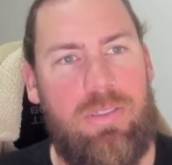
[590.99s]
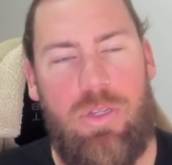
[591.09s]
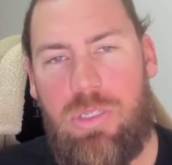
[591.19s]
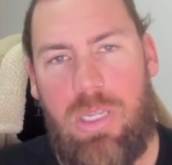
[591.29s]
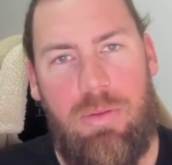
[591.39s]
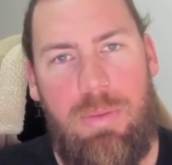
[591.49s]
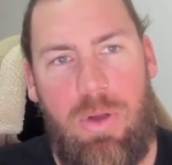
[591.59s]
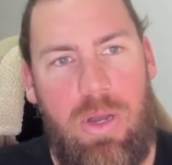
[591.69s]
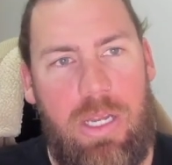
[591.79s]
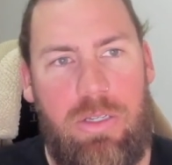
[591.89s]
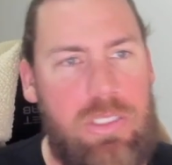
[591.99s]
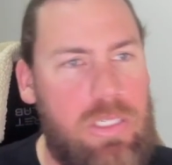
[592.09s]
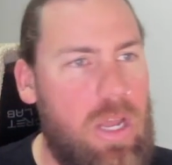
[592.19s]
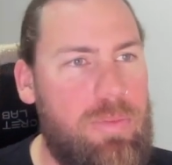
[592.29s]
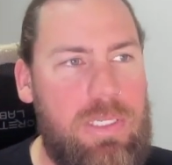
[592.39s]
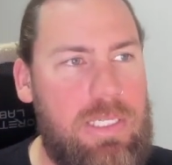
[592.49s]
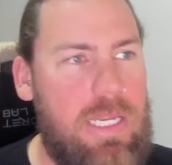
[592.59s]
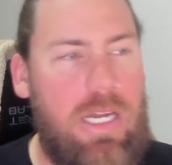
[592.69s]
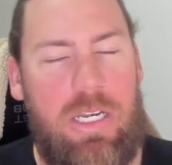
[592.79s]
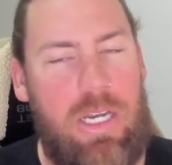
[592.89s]
who's going to be buying on
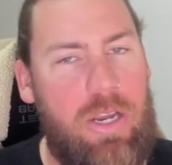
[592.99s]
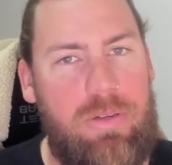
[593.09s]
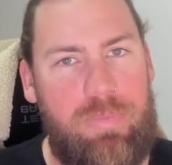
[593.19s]
OpenSea? I don't know.